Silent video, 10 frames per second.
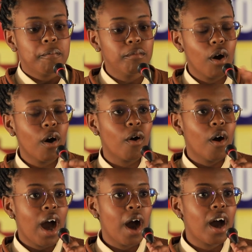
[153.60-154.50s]

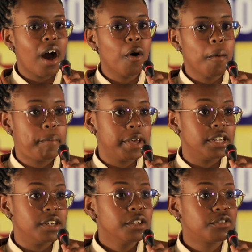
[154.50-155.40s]
more
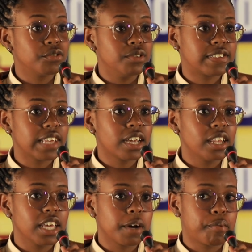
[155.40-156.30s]
open to
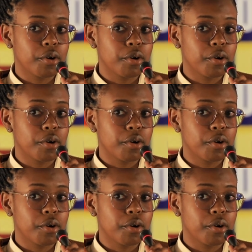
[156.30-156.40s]
recycling